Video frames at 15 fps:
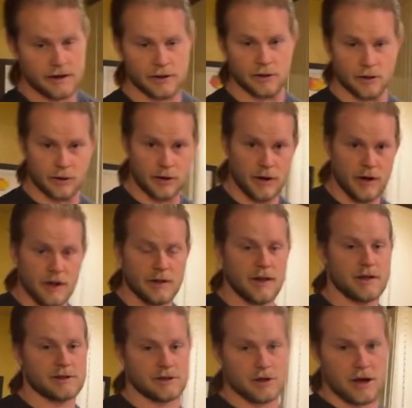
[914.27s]
either.
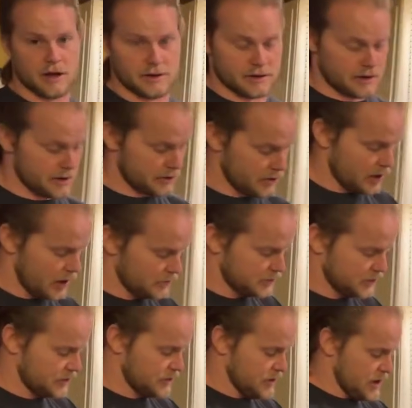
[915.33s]
That's not the other option.